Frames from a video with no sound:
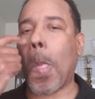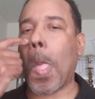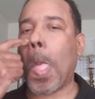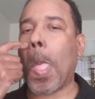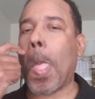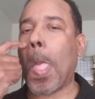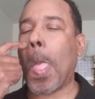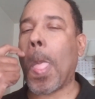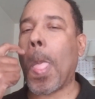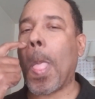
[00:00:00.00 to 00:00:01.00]

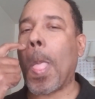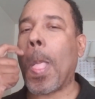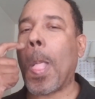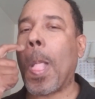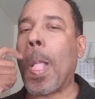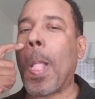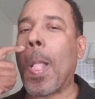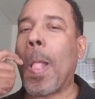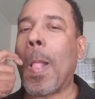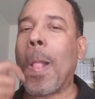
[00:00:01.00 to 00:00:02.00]

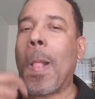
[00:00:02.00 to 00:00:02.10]
Nothing is said.